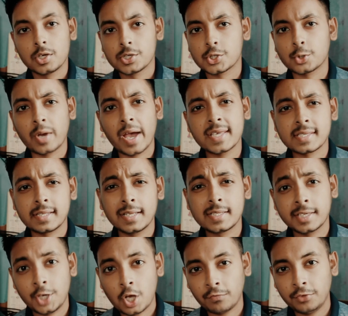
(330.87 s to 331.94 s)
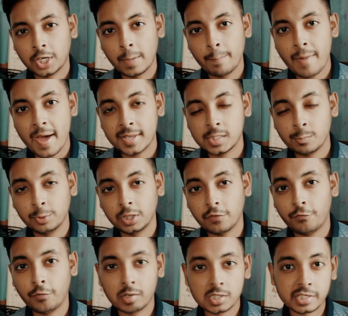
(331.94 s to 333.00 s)
So guys, let's kick off the comparison with the
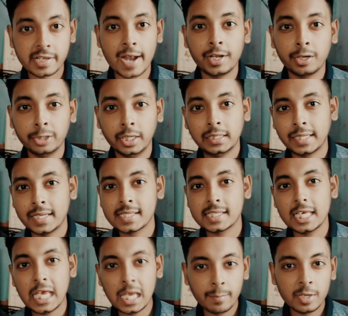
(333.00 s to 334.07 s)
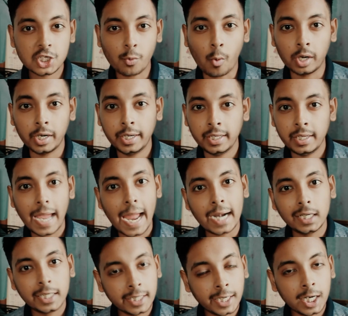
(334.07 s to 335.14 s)
first category, that is image quality
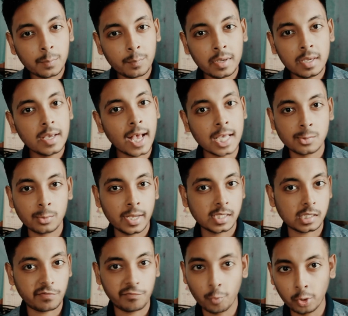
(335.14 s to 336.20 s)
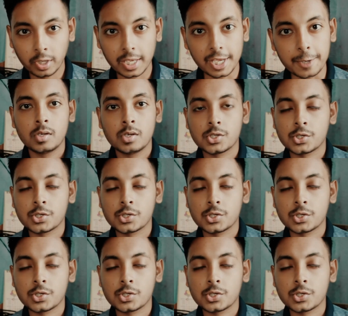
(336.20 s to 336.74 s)
at 1080p as well as at 4K.